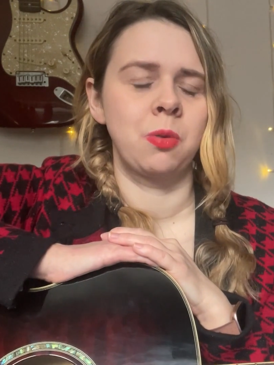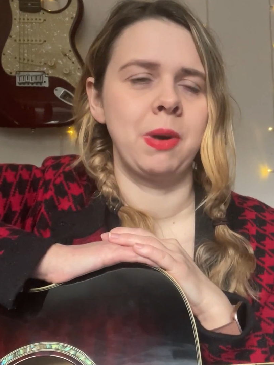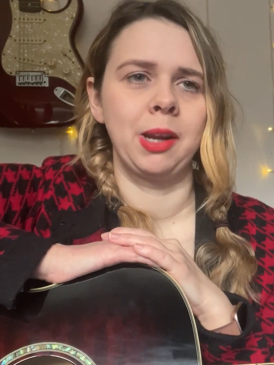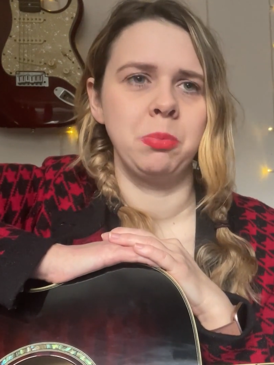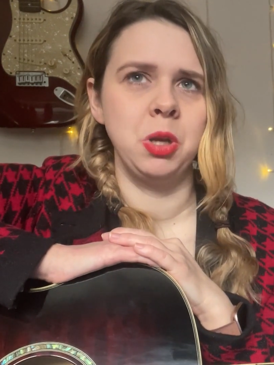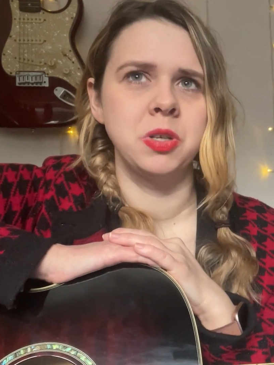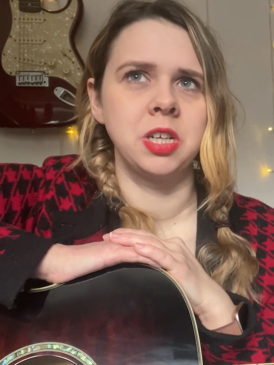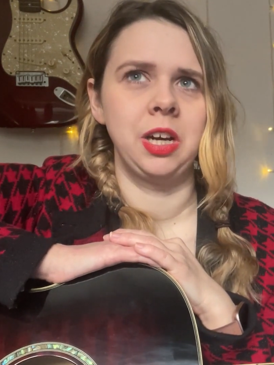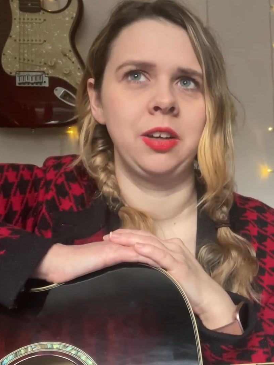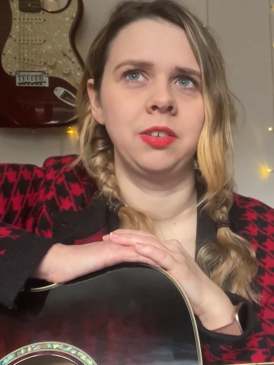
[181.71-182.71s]
on my
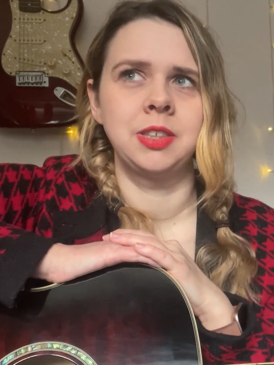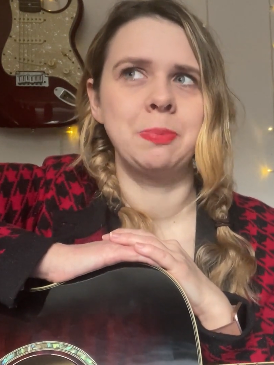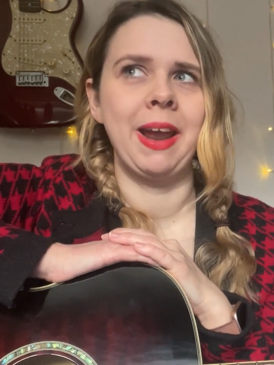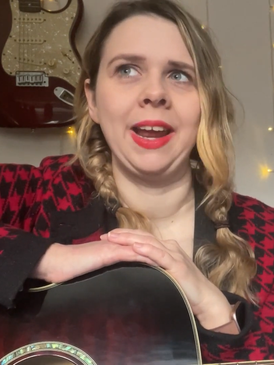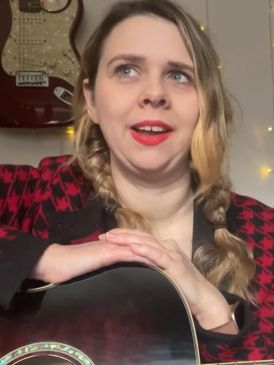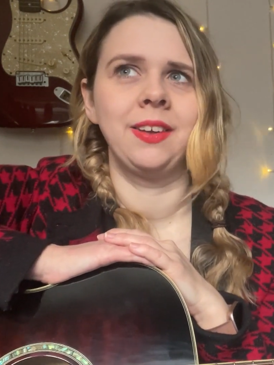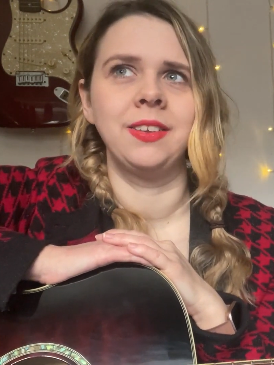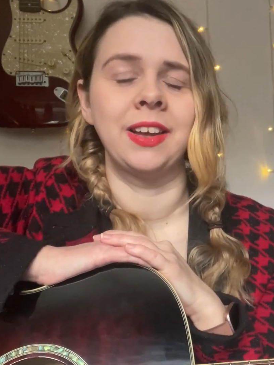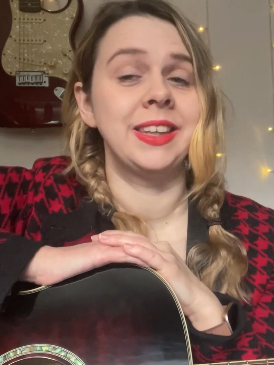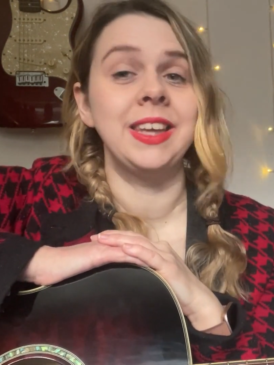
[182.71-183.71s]
computer spanning
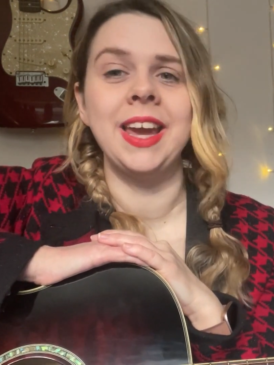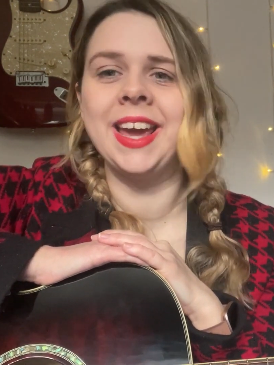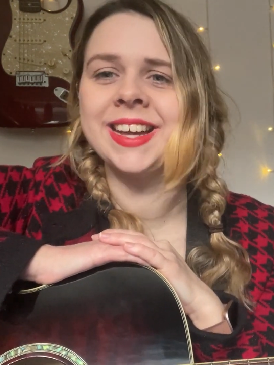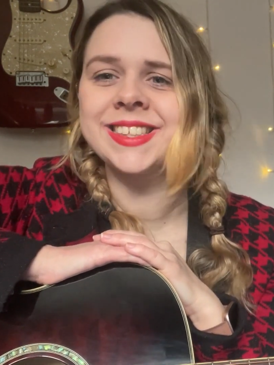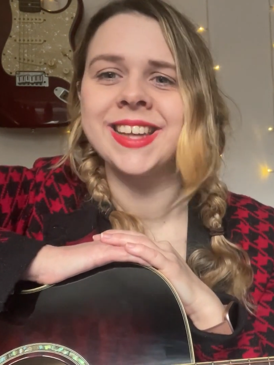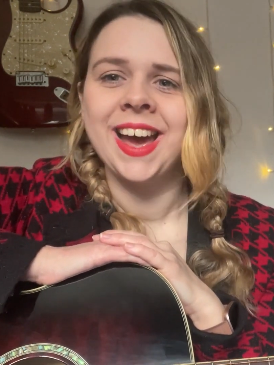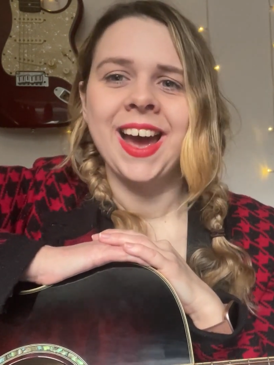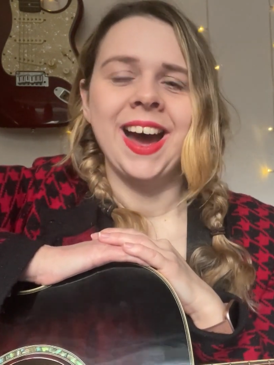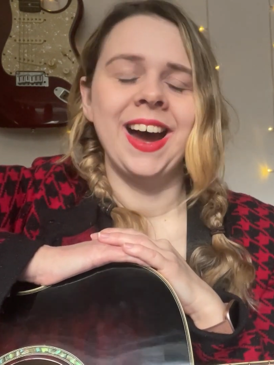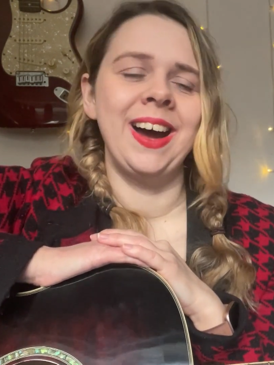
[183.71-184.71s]
like years
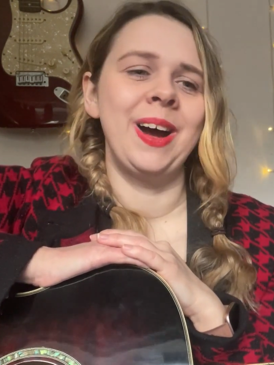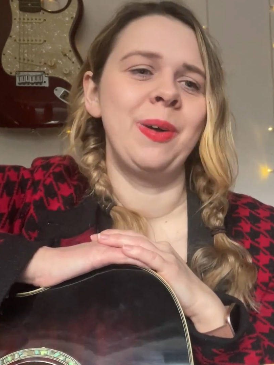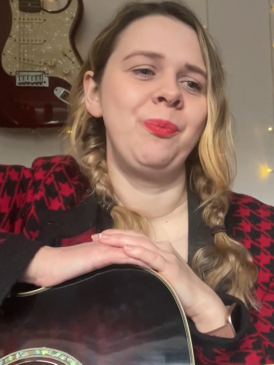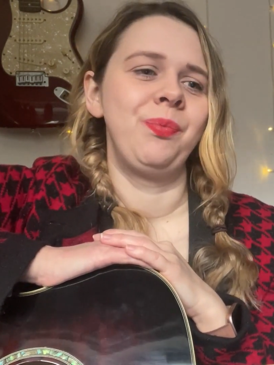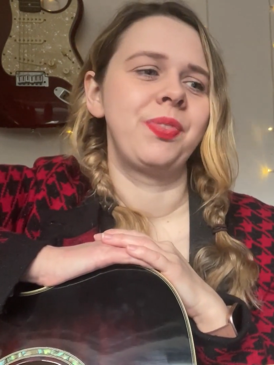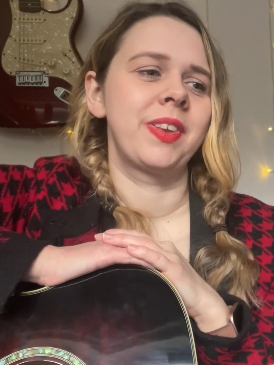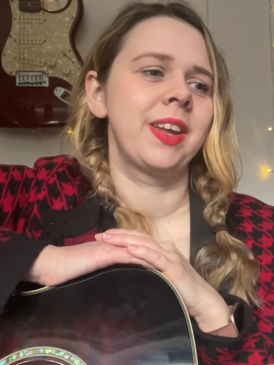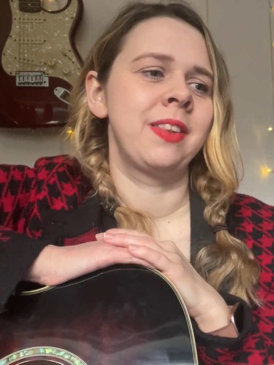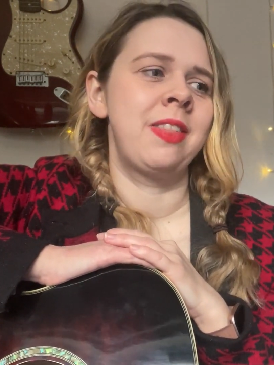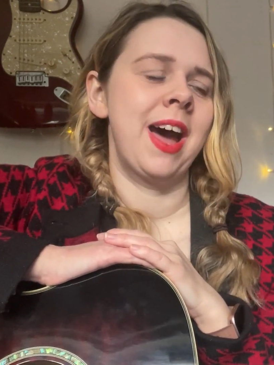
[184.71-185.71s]
um,
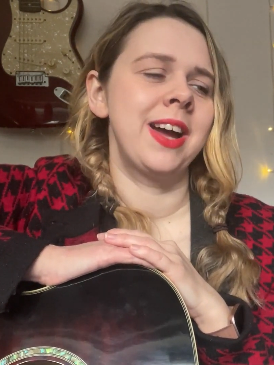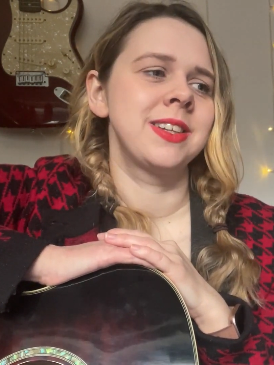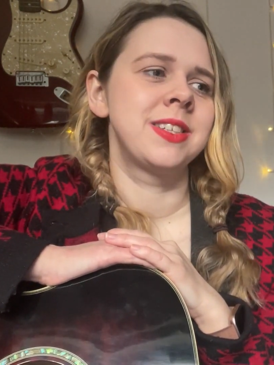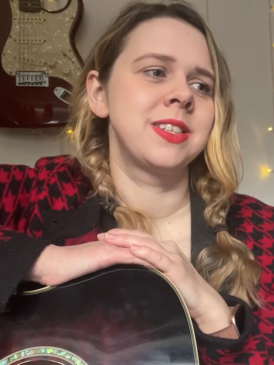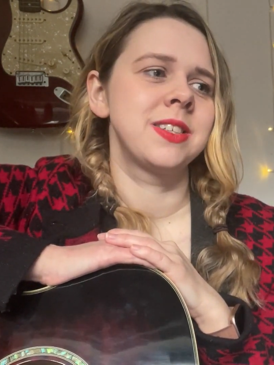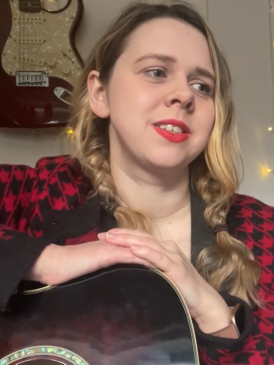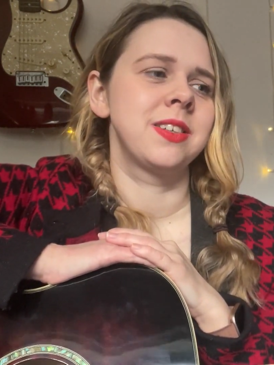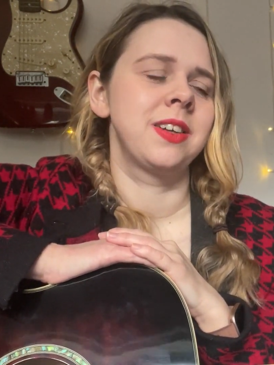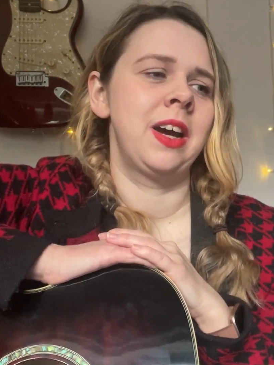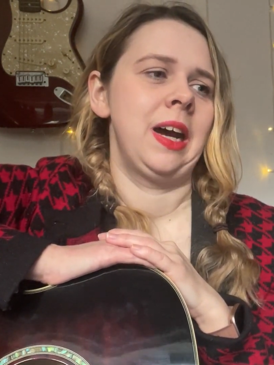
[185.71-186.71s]
that
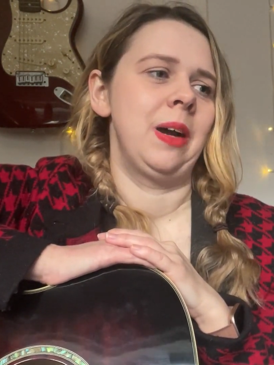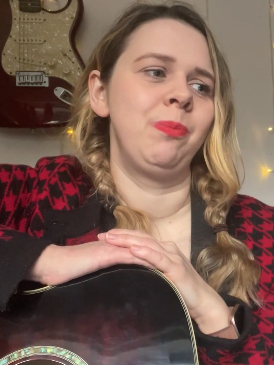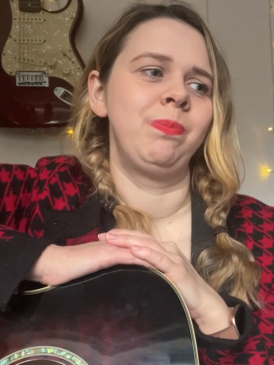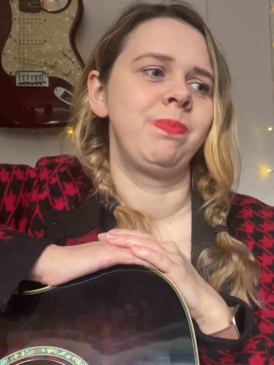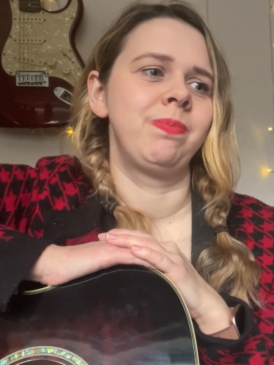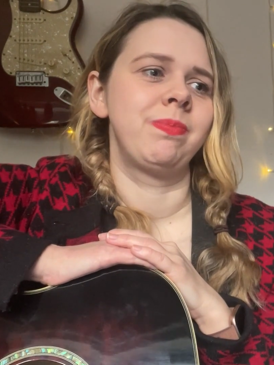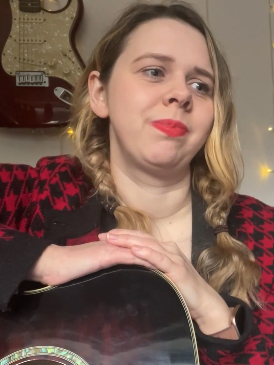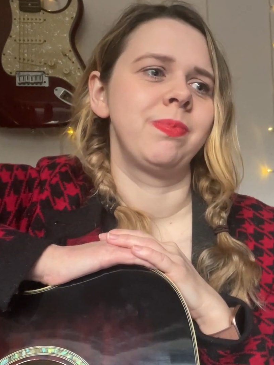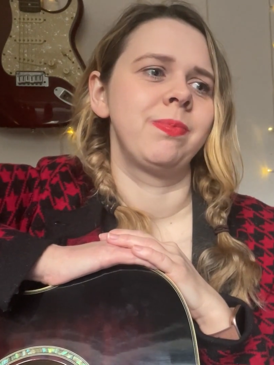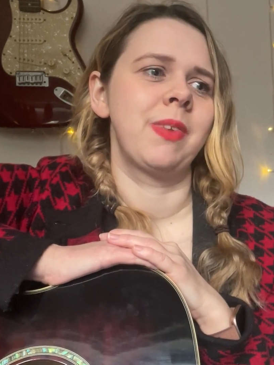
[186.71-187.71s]
um,
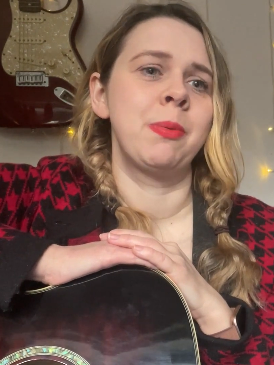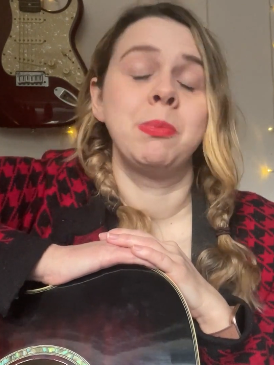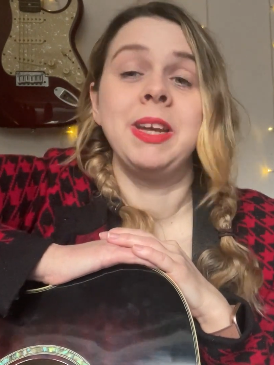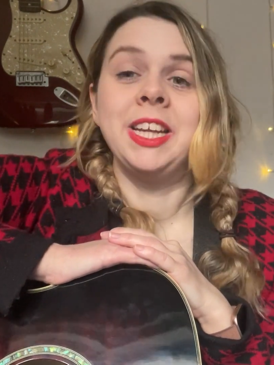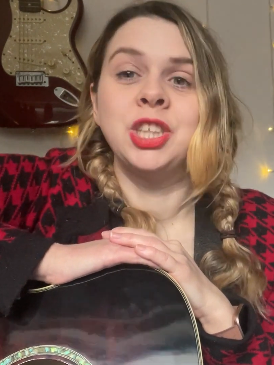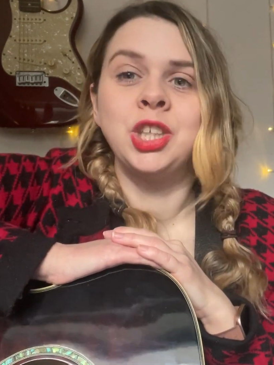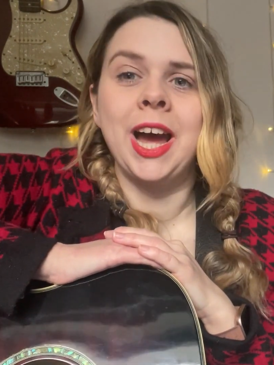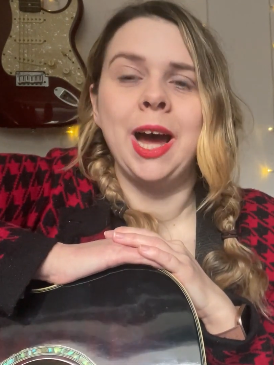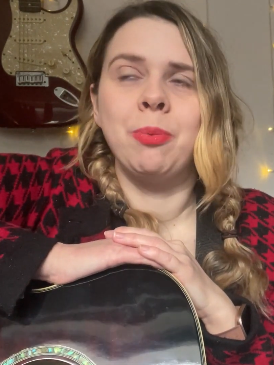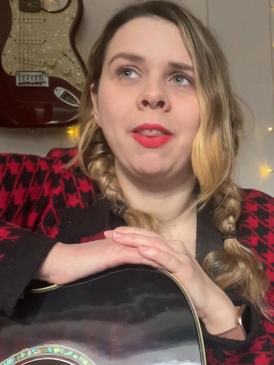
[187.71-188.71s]
I've been meaning to
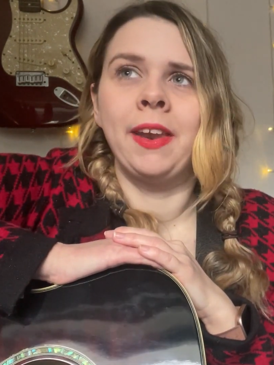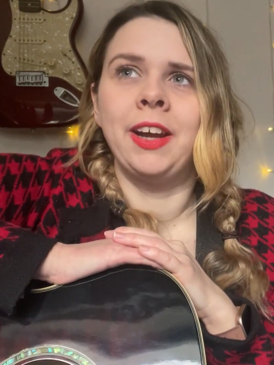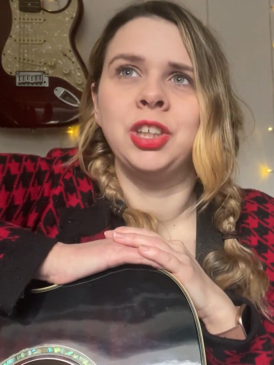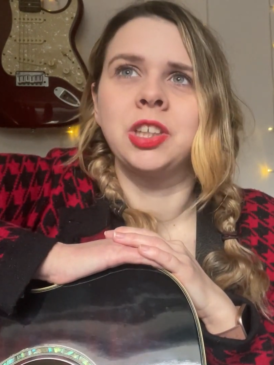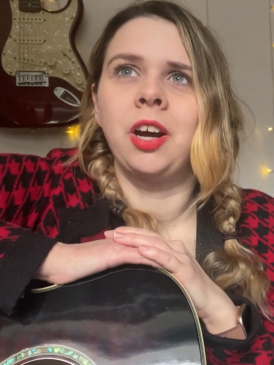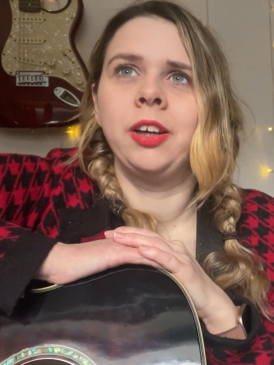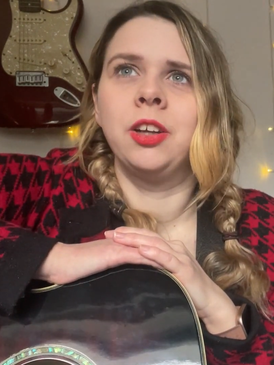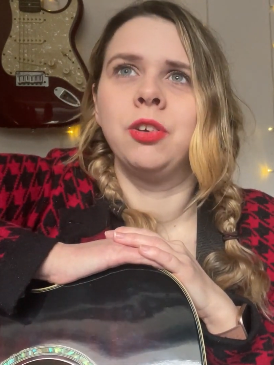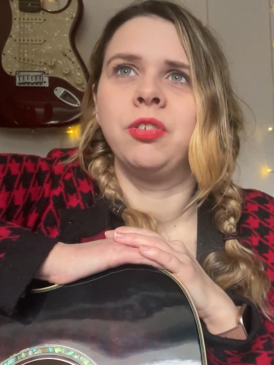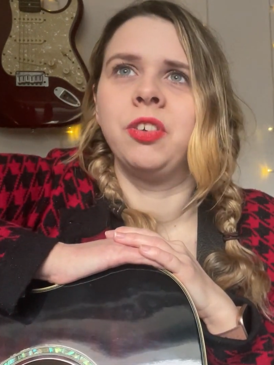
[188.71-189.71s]
share, but then I just kind
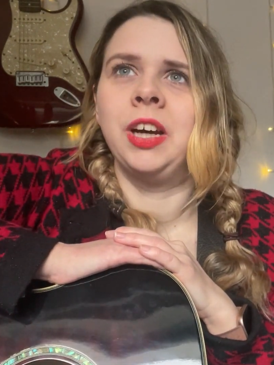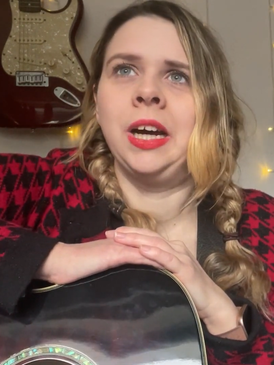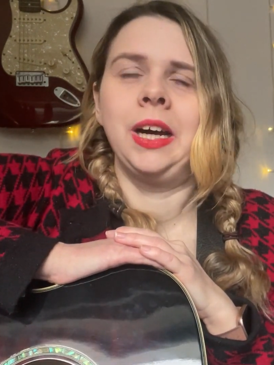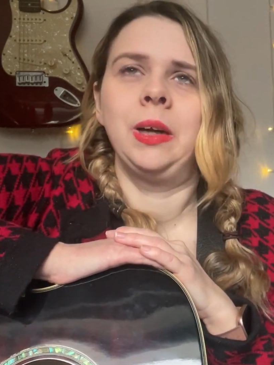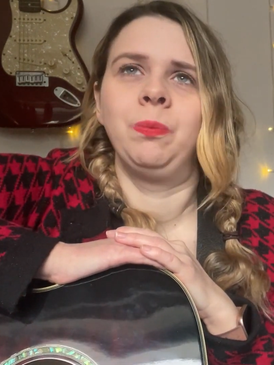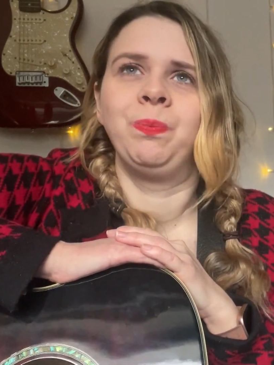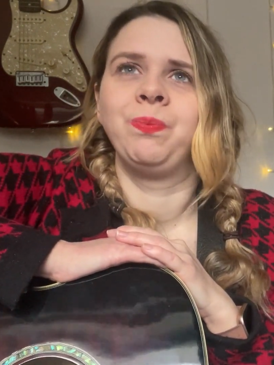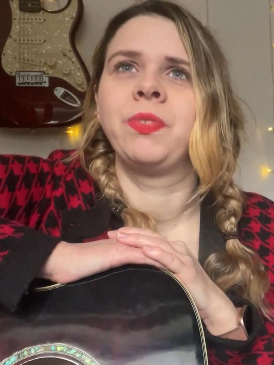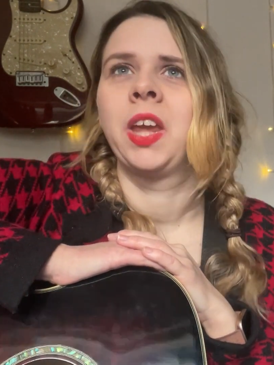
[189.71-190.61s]
of um,